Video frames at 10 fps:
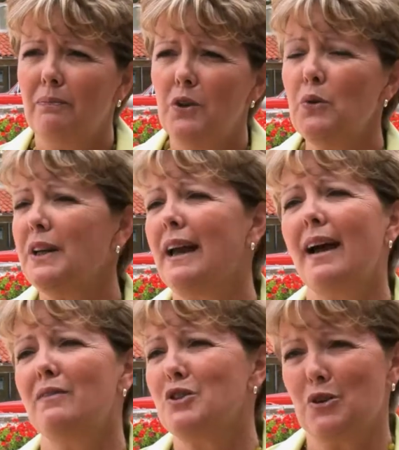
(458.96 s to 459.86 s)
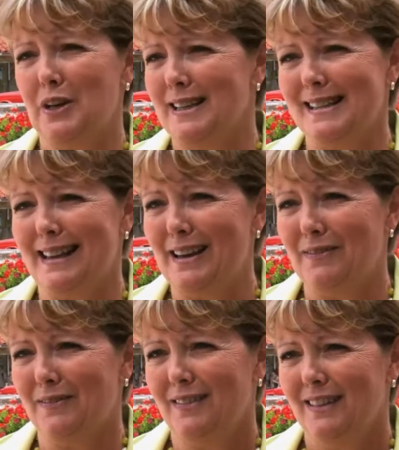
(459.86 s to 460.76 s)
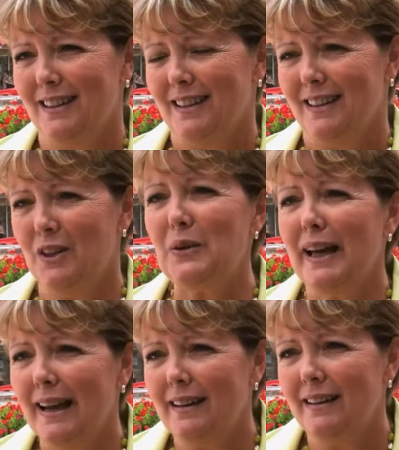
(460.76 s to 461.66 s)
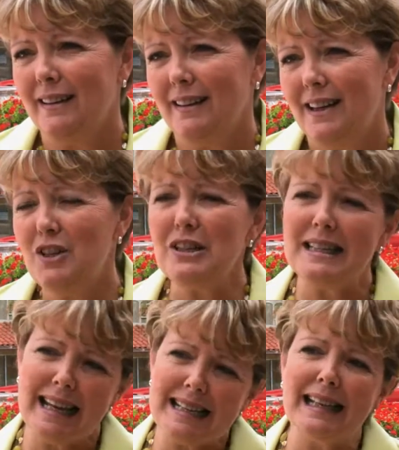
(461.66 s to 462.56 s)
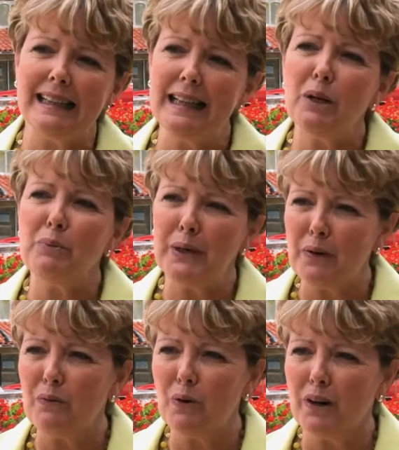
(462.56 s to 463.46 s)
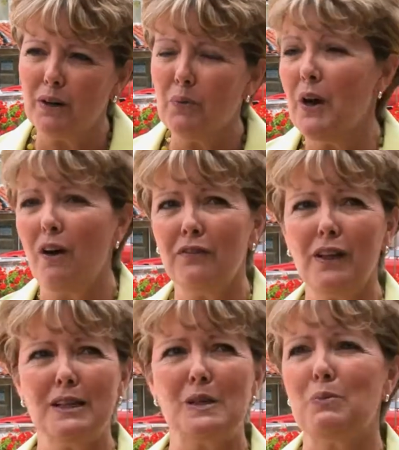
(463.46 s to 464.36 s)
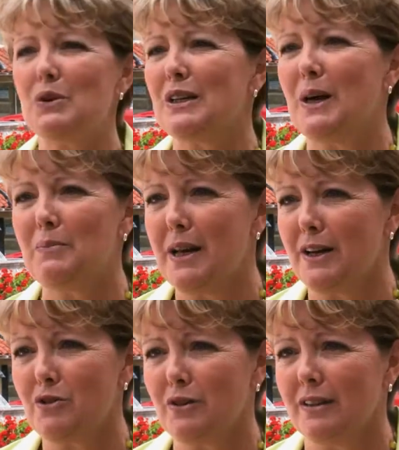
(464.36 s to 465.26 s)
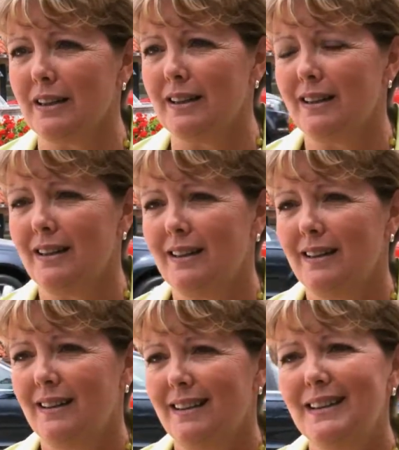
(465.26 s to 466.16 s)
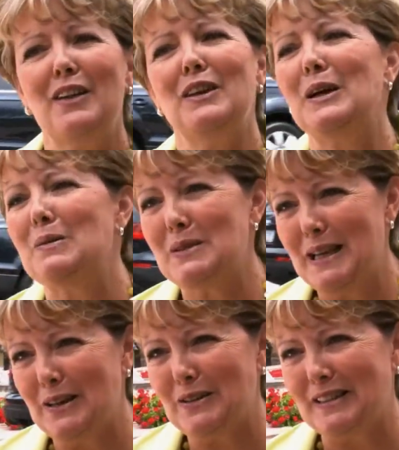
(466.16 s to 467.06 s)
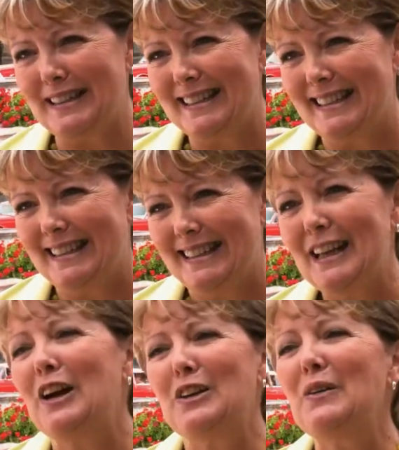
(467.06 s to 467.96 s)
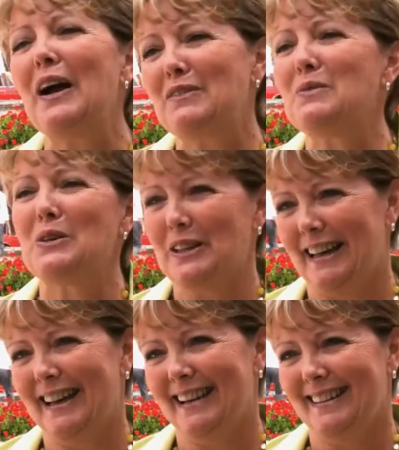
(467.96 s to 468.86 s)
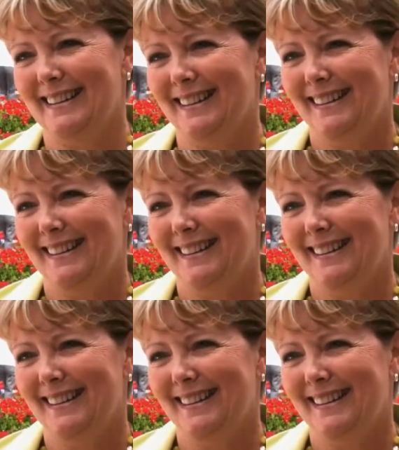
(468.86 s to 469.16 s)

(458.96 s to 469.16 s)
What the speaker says: You can have a joyous life. You can. It just takes a little bit of work. We all feel it's supposed to come naturally. Nothing comes naturally. You have to work at it.